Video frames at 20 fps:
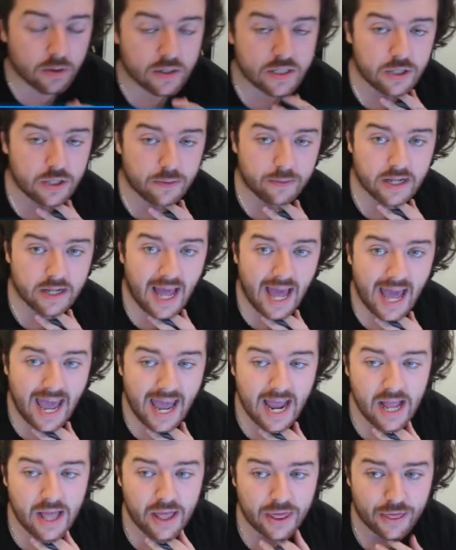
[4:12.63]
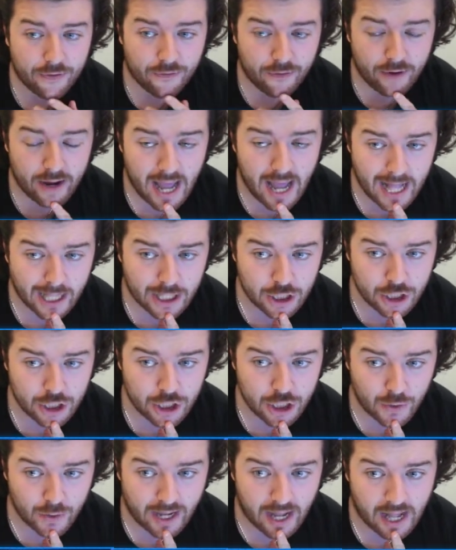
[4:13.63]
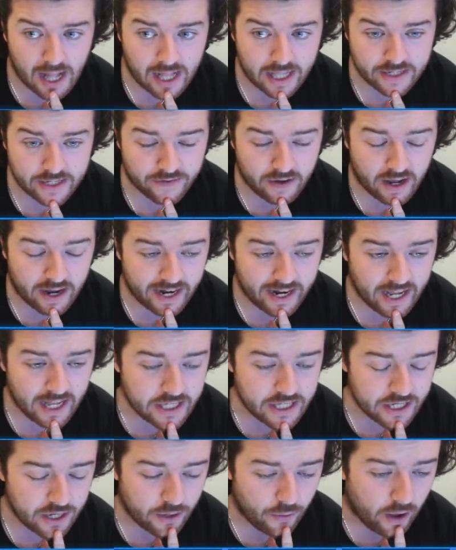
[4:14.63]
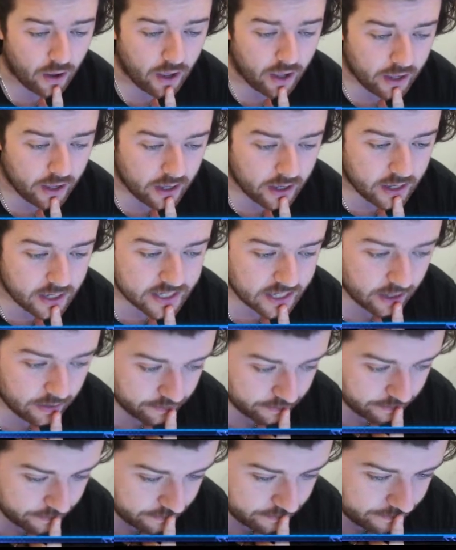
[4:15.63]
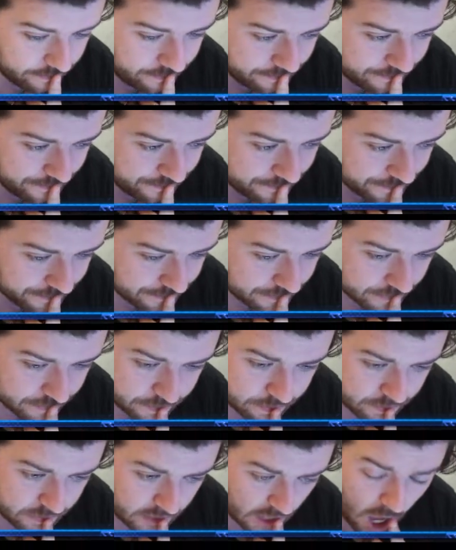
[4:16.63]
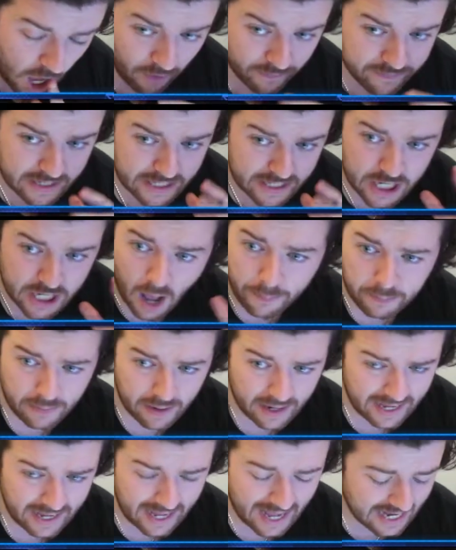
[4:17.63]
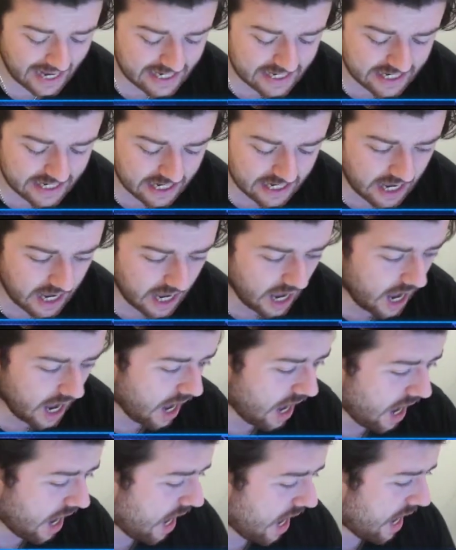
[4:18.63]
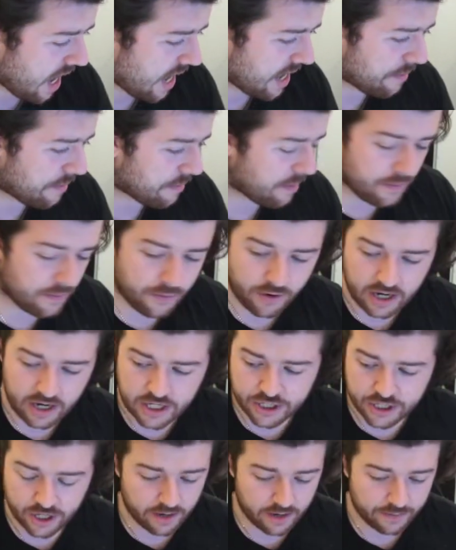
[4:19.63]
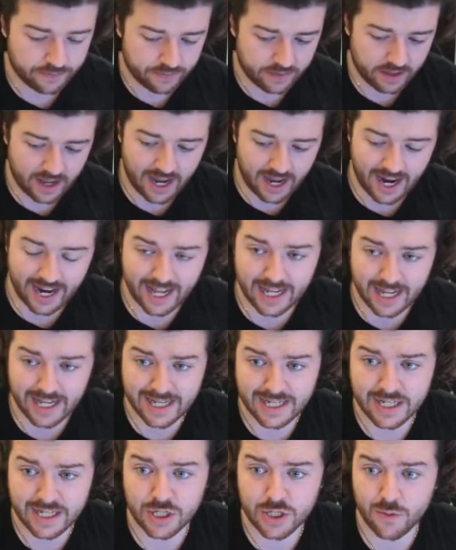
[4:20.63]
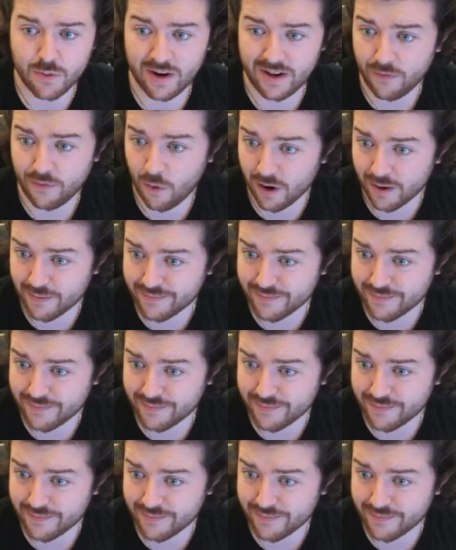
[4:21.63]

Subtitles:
number that 8, 3, and 2 can divide into. So off the top of my head, I'm pretty sure it is 24.